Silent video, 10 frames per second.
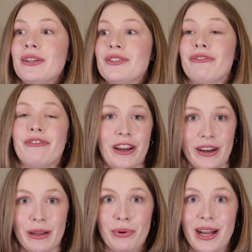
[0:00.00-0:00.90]
So
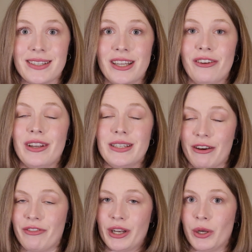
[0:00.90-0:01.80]
very impressive and
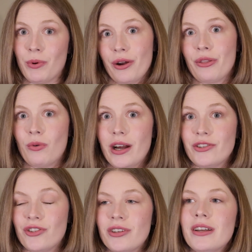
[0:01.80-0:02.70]
definitely worth the
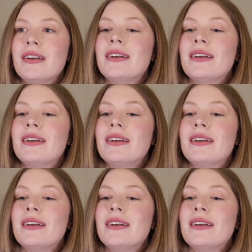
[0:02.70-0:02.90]
watch.